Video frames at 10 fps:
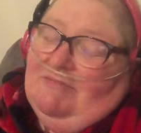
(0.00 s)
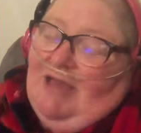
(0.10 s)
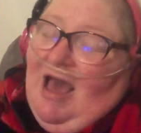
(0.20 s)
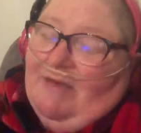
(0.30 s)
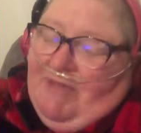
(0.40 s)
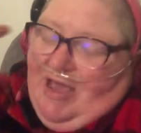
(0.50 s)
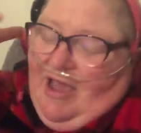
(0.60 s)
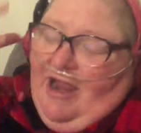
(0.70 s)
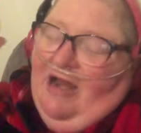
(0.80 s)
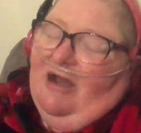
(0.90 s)
got my
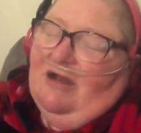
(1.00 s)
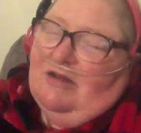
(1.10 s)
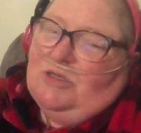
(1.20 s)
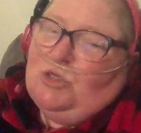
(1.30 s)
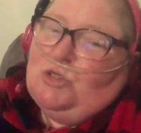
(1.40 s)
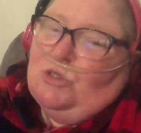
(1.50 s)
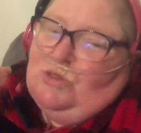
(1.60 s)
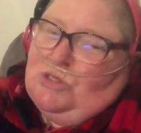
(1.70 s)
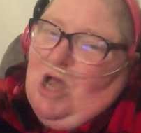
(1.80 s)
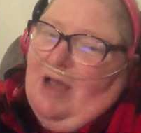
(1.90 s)
hair so
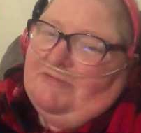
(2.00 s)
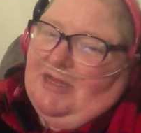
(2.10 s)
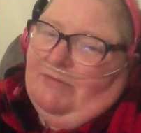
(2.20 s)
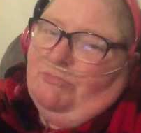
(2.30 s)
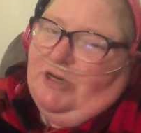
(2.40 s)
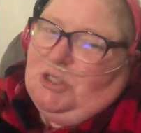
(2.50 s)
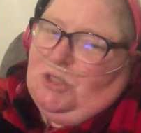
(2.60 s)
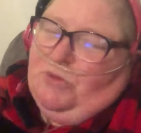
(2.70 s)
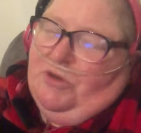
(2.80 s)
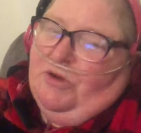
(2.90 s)
soft and brushed
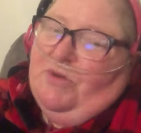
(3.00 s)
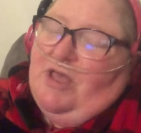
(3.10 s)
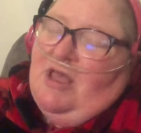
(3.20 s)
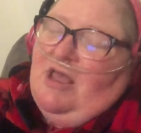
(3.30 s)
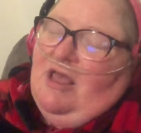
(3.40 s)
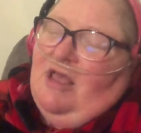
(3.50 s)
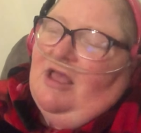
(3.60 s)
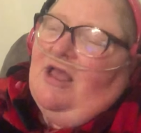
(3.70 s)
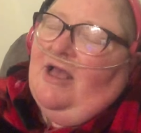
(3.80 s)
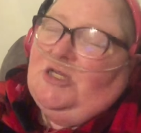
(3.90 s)
through,
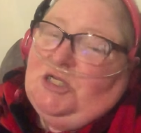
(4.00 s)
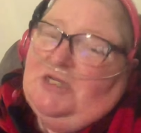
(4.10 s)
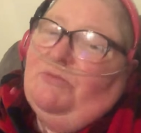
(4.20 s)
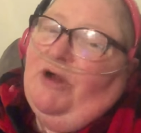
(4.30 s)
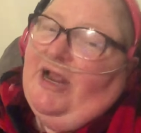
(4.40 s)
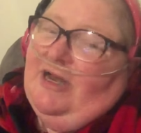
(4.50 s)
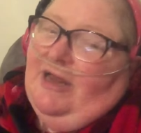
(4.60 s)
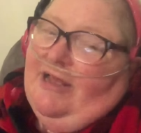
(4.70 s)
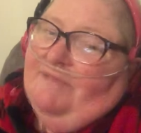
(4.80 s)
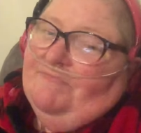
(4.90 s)
and she braided it.